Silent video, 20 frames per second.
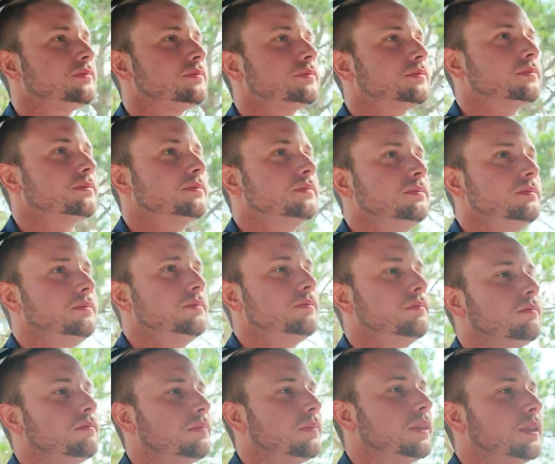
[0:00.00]
Yeah,
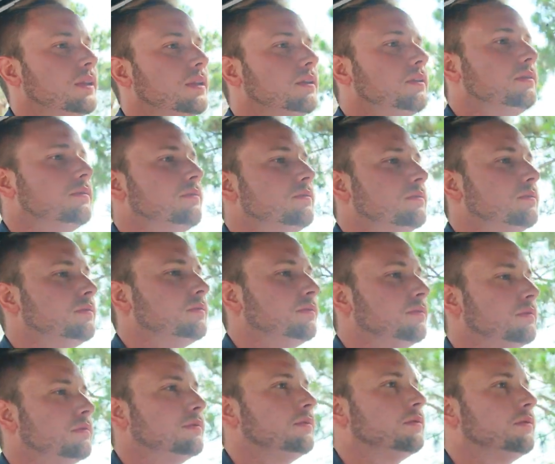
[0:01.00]
what strategies are
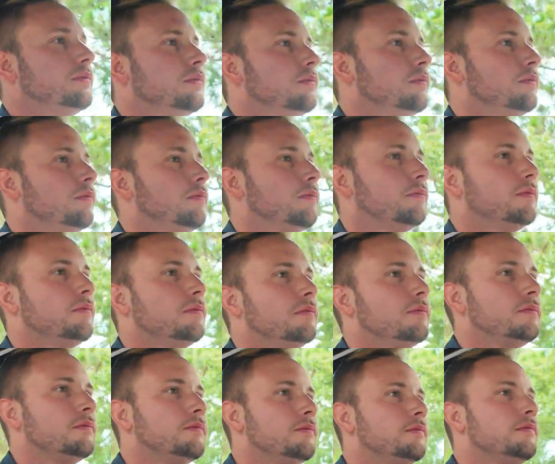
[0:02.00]
best when making the
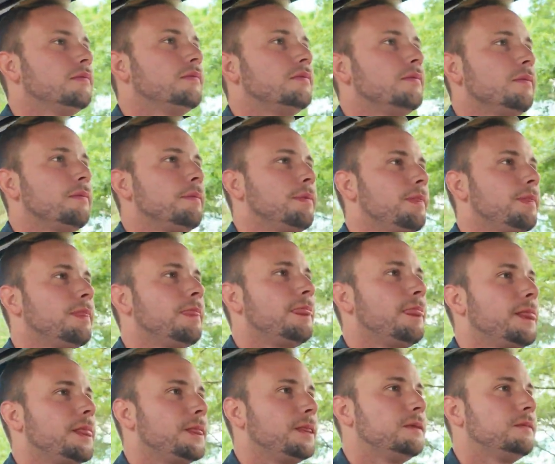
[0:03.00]
first contact
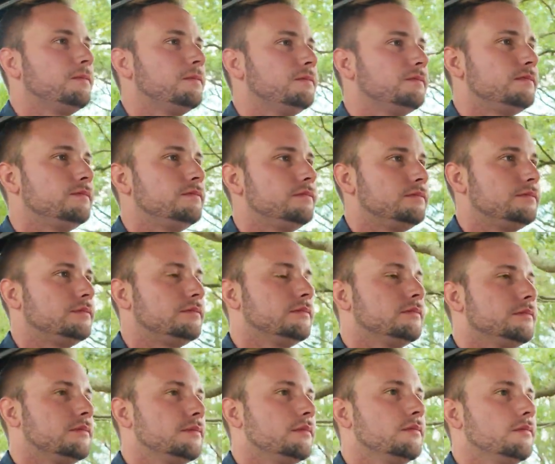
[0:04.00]
with potential
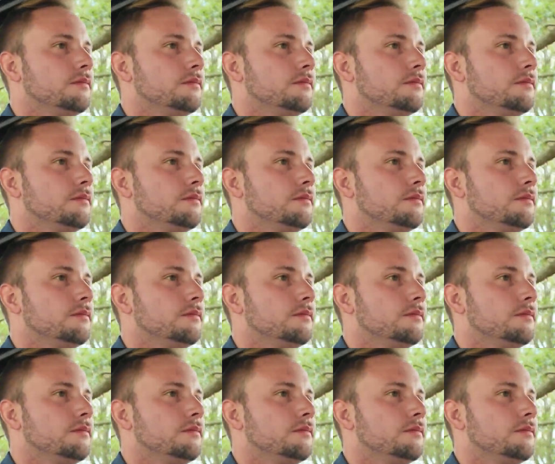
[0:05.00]
clients?